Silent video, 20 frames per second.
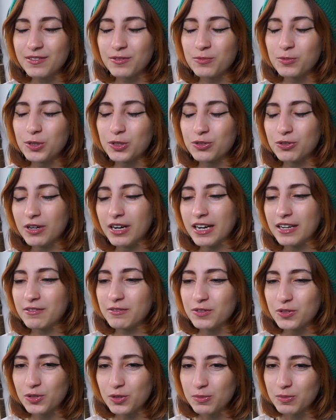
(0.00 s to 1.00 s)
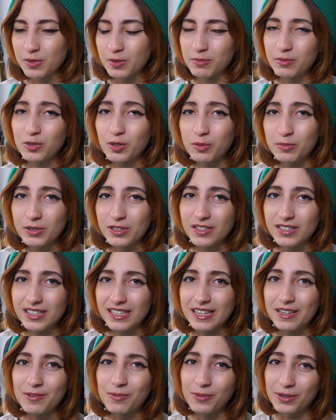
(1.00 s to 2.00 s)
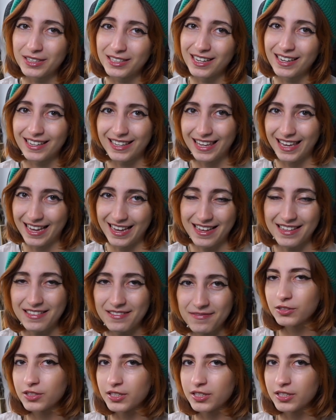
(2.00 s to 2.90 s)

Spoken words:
We'll try and resume some normalcy when I can.